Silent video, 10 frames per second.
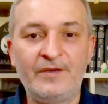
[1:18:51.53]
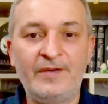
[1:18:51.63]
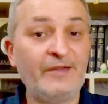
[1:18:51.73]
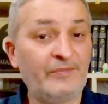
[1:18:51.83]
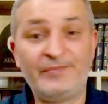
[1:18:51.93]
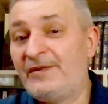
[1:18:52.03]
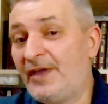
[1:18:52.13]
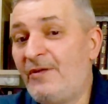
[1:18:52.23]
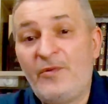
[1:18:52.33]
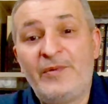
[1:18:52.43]
And
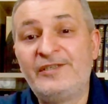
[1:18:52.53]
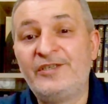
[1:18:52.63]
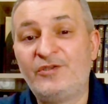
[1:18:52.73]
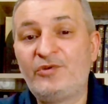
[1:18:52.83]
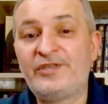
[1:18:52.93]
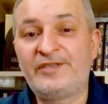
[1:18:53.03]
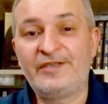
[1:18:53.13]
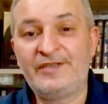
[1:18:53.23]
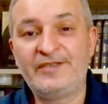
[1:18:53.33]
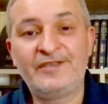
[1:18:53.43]
everybody is
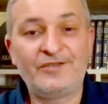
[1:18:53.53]
noticing this.